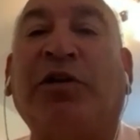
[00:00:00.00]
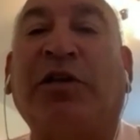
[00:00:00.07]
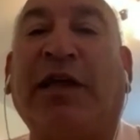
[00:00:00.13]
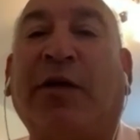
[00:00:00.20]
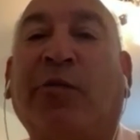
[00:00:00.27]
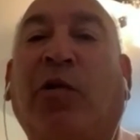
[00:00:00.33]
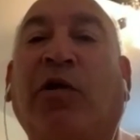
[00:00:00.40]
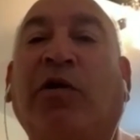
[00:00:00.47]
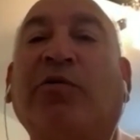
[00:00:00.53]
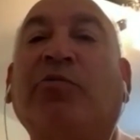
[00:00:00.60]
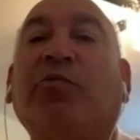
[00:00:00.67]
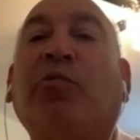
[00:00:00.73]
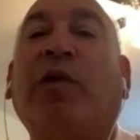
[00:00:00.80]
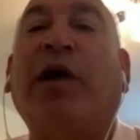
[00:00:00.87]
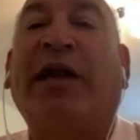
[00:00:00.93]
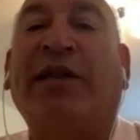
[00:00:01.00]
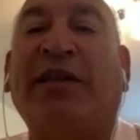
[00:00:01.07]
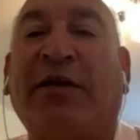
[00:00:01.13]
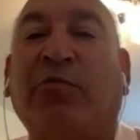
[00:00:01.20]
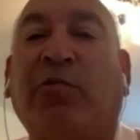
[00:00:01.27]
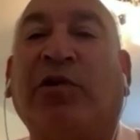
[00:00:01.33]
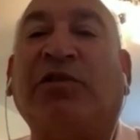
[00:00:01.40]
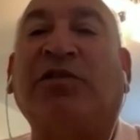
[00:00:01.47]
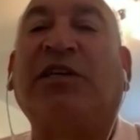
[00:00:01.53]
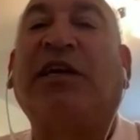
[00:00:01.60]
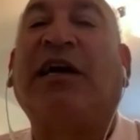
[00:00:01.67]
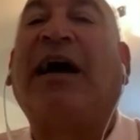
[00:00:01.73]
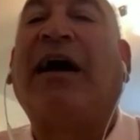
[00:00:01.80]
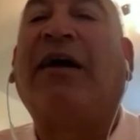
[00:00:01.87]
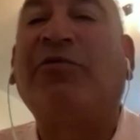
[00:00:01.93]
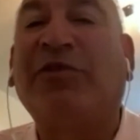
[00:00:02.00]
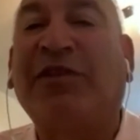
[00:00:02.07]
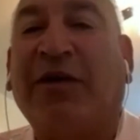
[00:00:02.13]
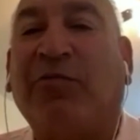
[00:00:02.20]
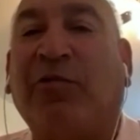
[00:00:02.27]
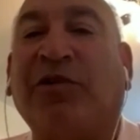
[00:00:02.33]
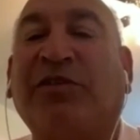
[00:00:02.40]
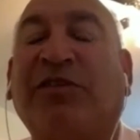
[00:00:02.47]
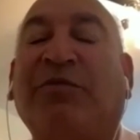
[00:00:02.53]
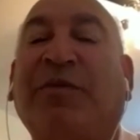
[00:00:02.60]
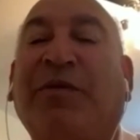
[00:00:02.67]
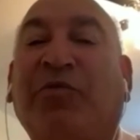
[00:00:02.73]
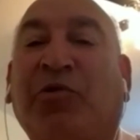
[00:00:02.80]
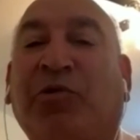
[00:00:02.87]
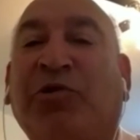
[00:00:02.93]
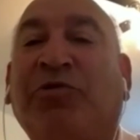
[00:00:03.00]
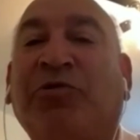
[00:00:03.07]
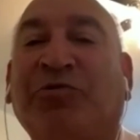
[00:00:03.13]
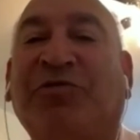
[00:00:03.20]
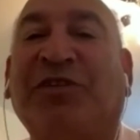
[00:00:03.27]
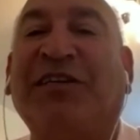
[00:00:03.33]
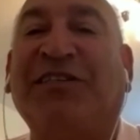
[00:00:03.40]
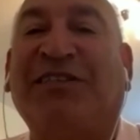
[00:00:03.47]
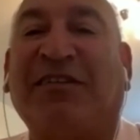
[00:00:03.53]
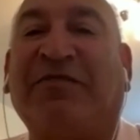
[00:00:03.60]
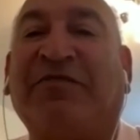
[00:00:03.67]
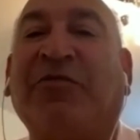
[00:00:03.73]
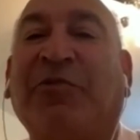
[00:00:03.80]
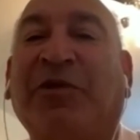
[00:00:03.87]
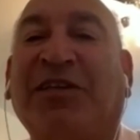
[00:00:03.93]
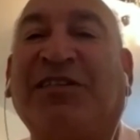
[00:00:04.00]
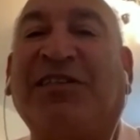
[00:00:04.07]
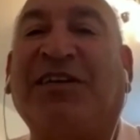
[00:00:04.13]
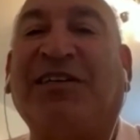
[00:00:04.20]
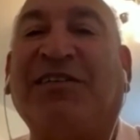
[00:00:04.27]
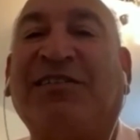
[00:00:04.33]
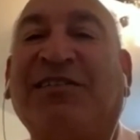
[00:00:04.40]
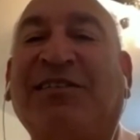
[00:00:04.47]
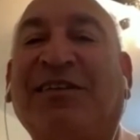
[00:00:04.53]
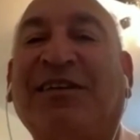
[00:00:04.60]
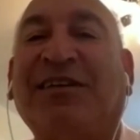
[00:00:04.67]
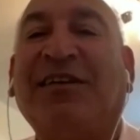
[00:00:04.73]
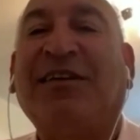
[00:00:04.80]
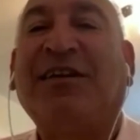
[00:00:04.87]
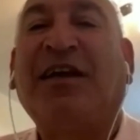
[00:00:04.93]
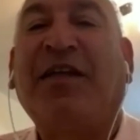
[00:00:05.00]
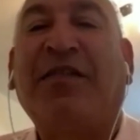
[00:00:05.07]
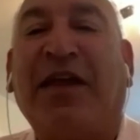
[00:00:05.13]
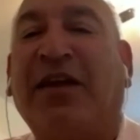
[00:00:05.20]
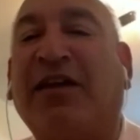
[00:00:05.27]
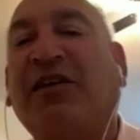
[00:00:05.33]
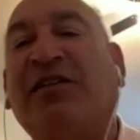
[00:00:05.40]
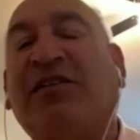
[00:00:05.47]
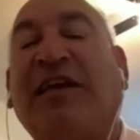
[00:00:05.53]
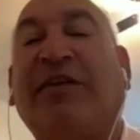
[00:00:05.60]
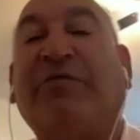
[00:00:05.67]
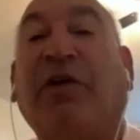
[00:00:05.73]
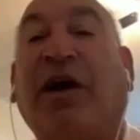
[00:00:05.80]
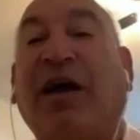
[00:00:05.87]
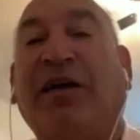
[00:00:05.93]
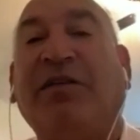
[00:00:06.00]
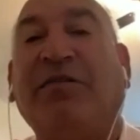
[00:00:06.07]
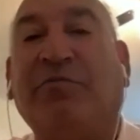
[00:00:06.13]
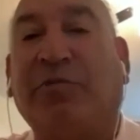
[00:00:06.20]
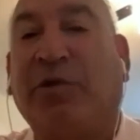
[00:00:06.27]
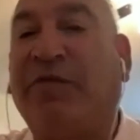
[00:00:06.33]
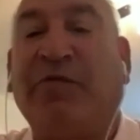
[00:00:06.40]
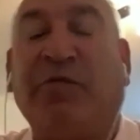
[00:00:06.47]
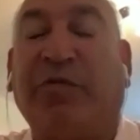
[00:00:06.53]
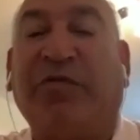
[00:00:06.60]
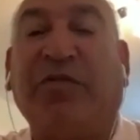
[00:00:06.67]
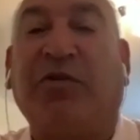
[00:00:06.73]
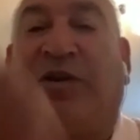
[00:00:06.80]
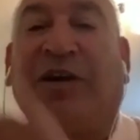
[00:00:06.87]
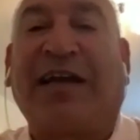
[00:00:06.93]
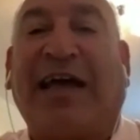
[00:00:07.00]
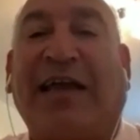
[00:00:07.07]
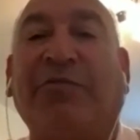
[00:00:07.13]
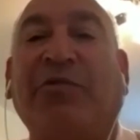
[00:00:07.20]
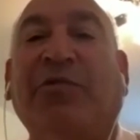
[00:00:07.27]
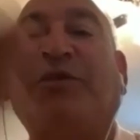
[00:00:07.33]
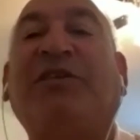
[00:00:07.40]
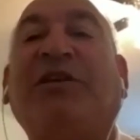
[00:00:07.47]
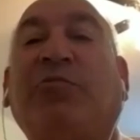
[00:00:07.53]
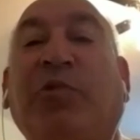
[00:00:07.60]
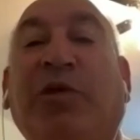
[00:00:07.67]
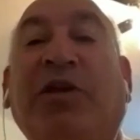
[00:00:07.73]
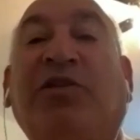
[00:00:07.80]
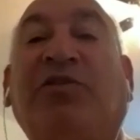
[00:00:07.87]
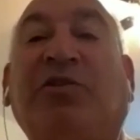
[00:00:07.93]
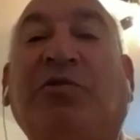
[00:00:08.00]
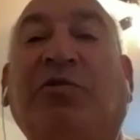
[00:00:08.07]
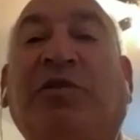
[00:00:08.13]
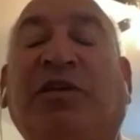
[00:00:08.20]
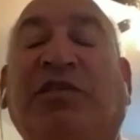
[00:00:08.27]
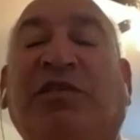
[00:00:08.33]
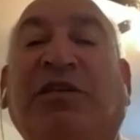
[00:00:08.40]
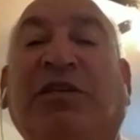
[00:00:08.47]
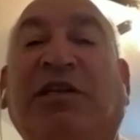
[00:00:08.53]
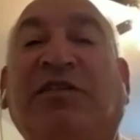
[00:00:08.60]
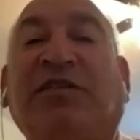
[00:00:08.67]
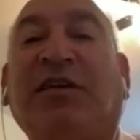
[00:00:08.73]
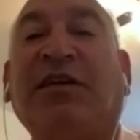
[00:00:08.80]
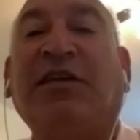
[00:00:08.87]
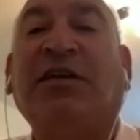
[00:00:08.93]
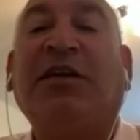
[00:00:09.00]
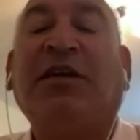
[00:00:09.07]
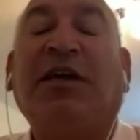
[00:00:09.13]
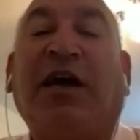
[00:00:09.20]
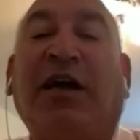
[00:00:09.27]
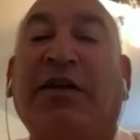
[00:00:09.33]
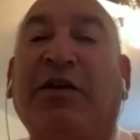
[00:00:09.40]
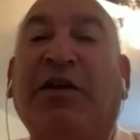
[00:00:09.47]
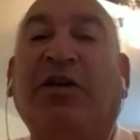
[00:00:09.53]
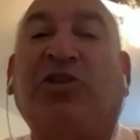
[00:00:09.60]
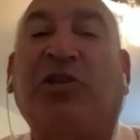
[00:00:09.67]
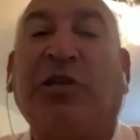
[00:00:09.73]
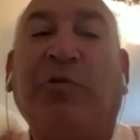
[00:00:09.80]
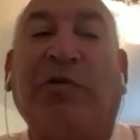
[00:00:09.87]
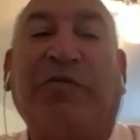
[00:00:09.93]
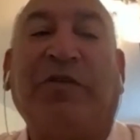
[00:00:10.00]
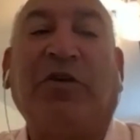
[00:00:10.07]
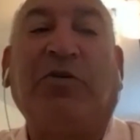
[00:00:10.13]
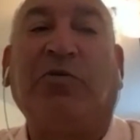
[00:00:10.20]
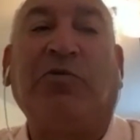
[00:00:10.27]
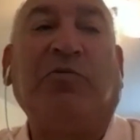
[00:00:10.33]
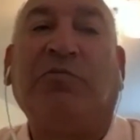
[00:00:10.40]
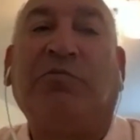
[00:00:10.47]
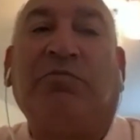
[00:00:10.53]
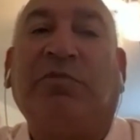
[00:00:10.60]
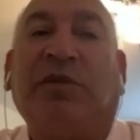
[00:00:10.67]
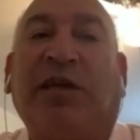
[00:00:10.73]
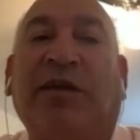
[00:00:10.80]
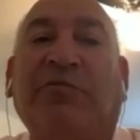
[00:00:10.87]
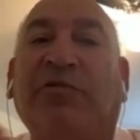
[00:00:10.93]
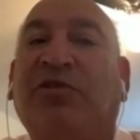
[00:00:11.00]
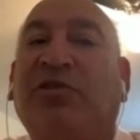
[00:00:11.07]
do they want? Where do they want it? How do they want it? Remember all the routine stuff that we discussed. And then I'm going to say, Ryan, even with your academy, we said we need to do this and this. Initially with you, it was